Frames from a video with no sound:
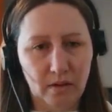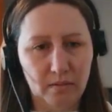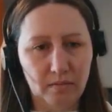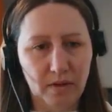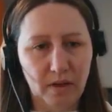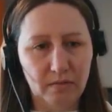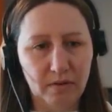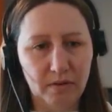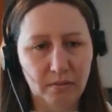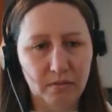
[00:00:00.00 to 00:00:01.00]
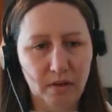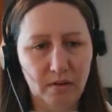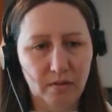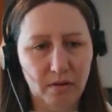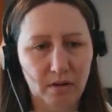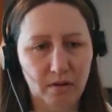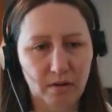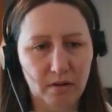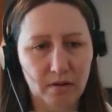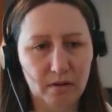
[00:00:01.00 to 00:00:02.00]
Yeah, final secret, you
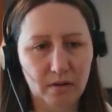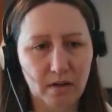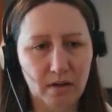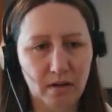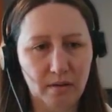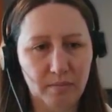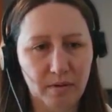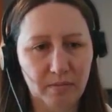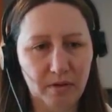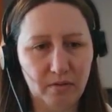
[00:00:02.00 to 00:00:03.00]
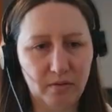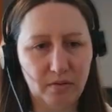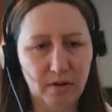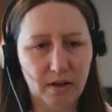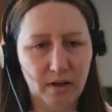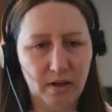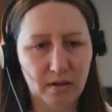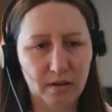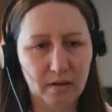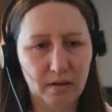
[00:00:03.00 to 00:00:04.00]
can climb up this tree.
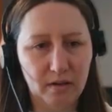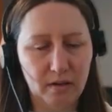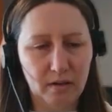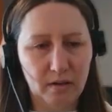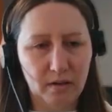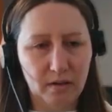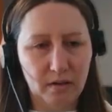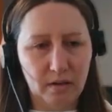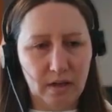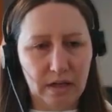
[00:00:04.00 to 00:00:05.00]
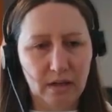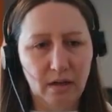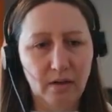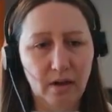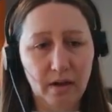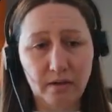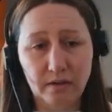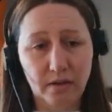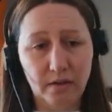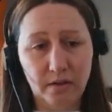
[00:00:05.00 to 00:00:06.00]
Now you
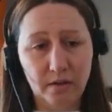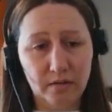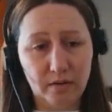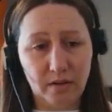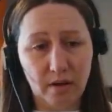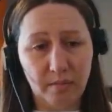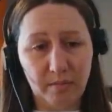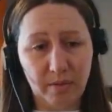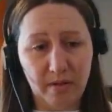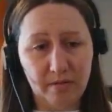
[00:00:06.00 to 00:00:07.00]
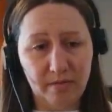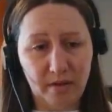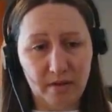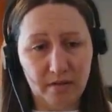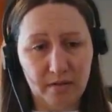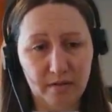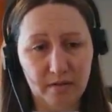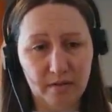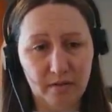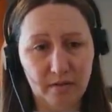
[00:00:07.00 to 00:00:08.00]
could come up here first,
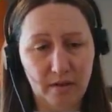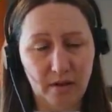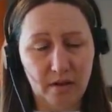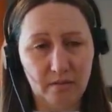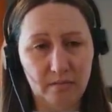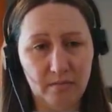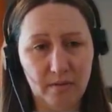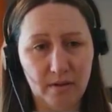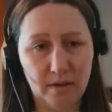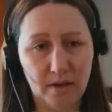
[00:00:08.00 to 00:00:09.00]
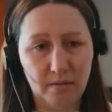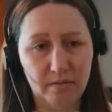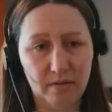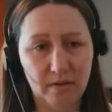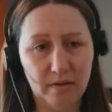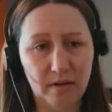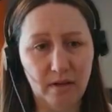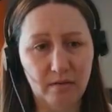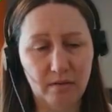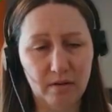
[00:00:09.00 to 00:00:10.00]
however the
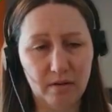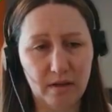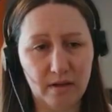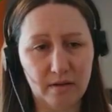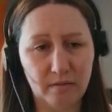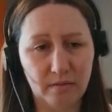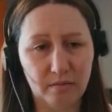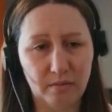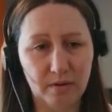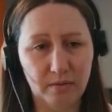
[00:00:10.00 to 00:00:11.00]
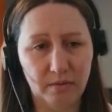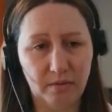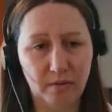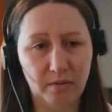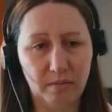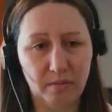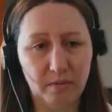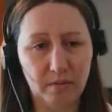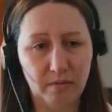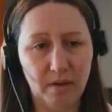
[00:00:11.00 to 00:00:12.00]
secret sound will stop
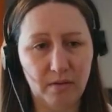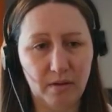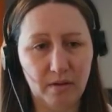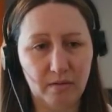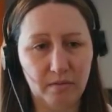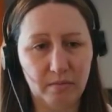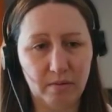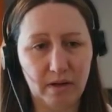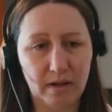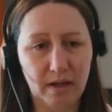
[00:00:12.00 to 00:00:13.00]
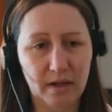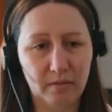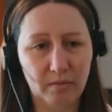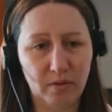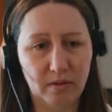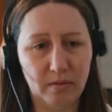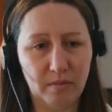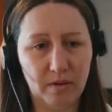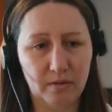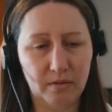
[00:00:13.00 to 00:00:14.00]
the music from playing, which is a bit
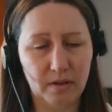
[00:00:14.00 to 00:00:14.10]
annoying,